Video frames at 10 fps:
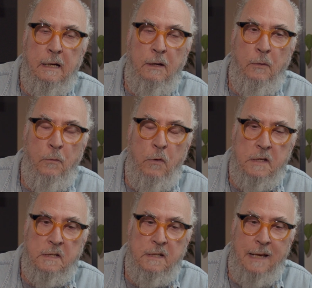
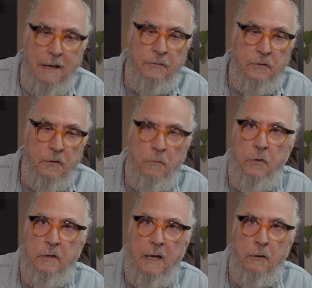was left
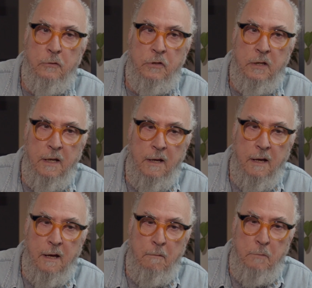without
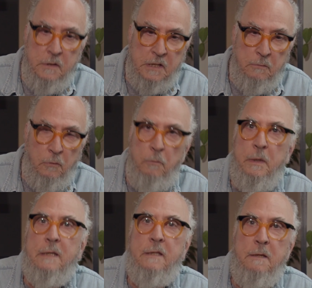visible
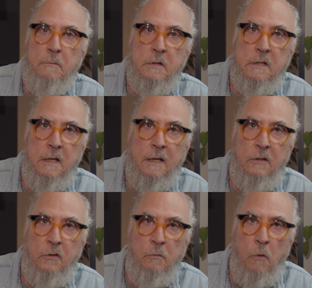victims
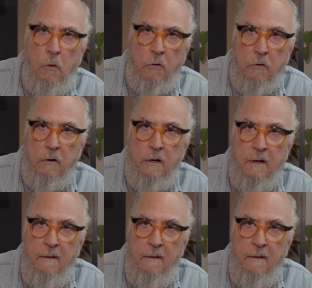to mourn,